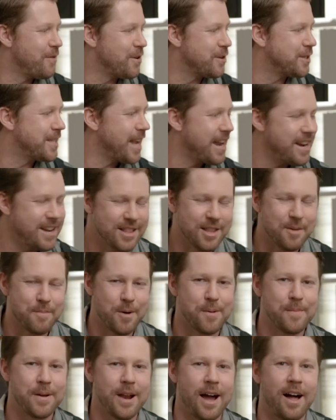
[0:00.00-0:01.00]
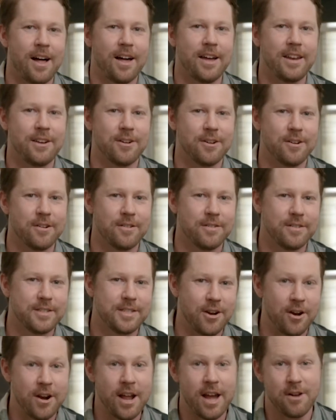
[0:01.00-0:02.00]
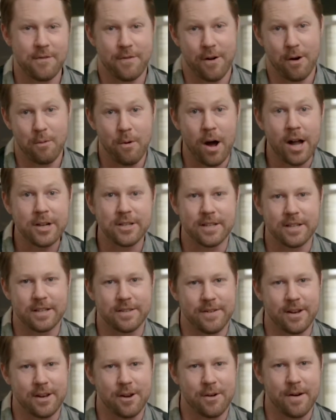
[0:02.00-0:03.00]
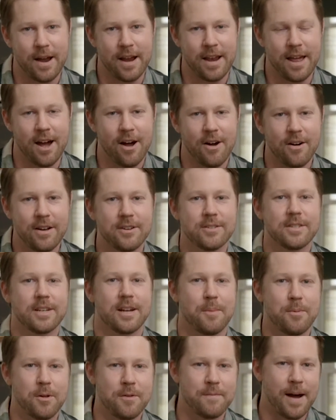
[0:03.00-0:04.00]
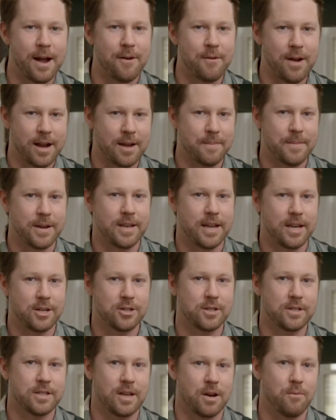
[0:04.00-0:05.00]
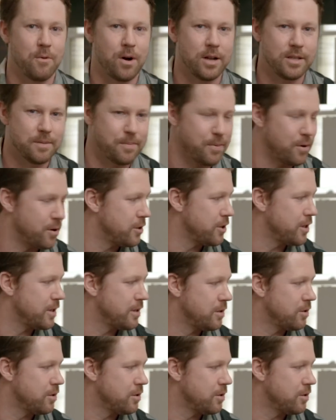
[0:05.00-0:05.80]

you're standing in the bourbon aisle and you're staring at your phone watching this video right now, here's a couple of my recommendations on what to purchase.